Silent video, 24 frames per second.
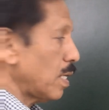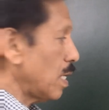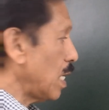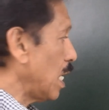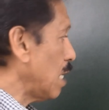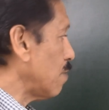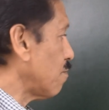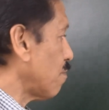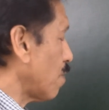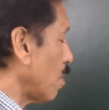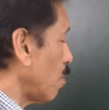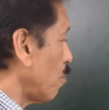
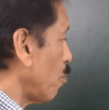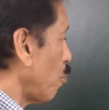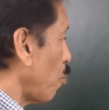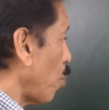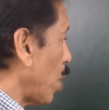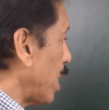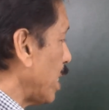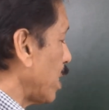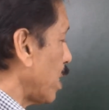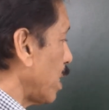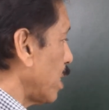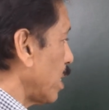left of
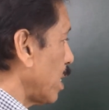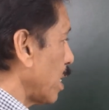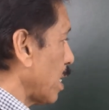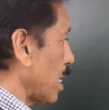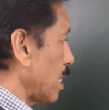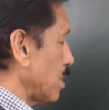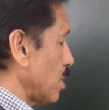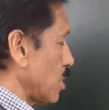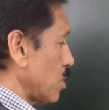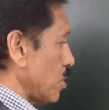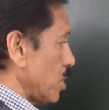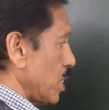point under
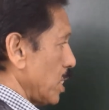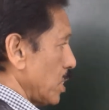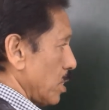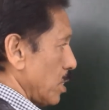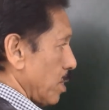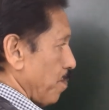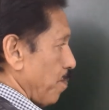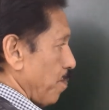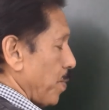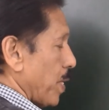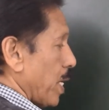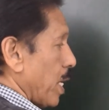consideration.
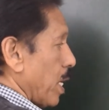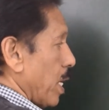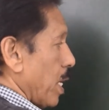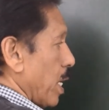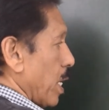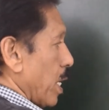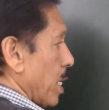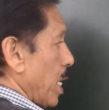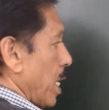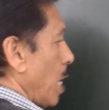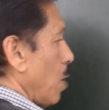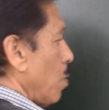
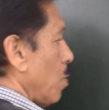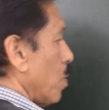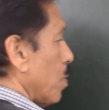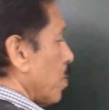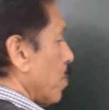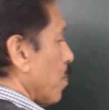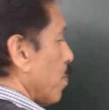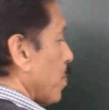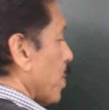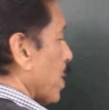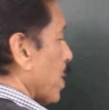Now,